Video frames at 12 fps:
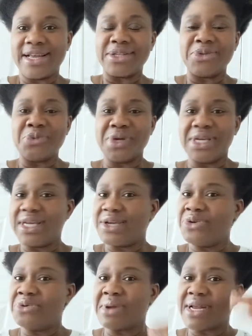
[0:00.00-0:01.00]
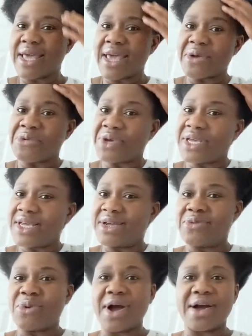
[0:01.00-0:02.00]
that wig, human hair
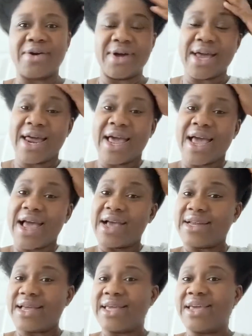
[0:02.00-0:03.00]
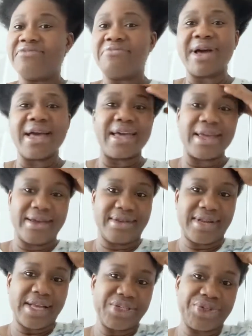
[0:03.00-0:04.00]
wig. Wow. And I gave my
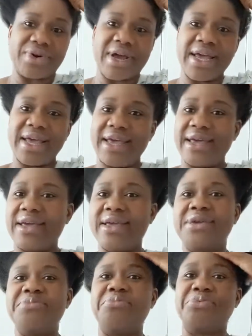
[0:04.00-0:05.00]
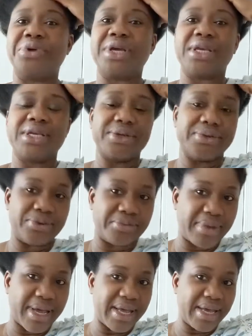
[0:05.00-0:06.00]
natural hair a break, you know,
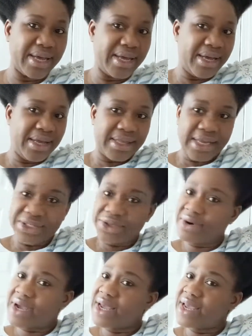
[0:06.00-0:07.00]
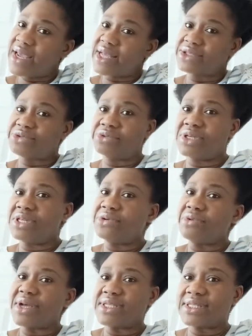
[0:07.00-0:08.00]
my natural hair has really
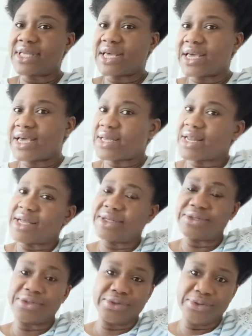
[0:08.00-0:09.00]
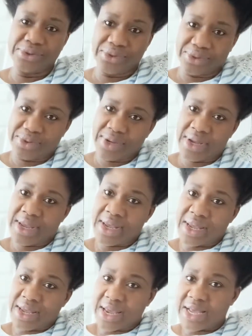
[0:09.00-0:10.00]
rested and, you know,
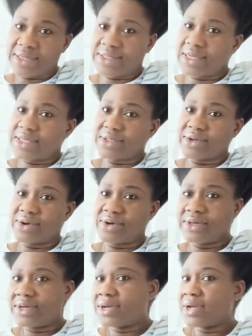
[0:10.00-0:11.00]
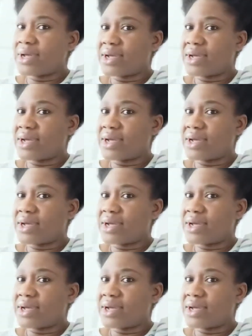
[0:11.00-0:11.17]
and it has gone